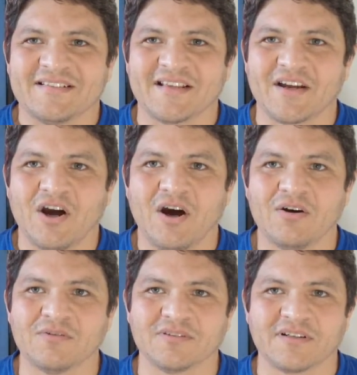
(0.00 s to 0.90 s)
like
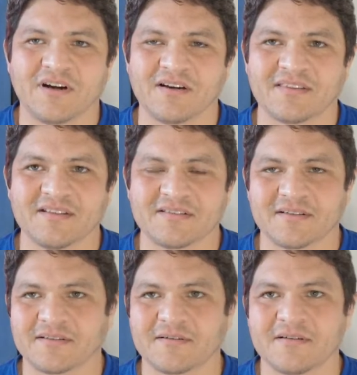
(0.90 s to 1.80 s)
honed, an art that's
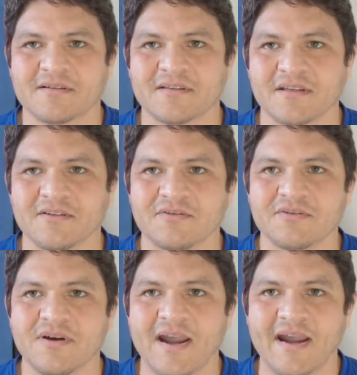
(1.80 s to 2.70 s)
like that
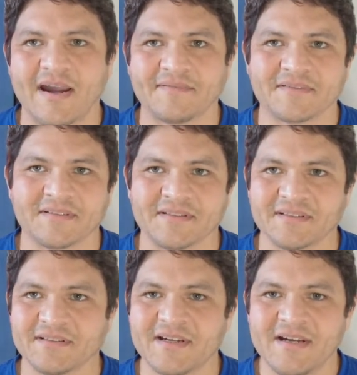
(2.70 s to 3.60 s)
you have
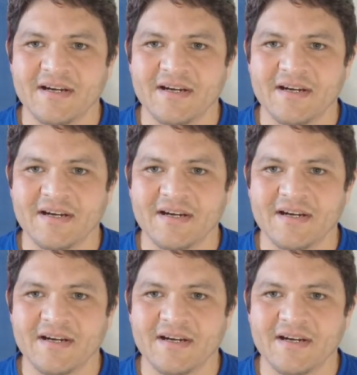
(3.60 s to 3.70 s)
to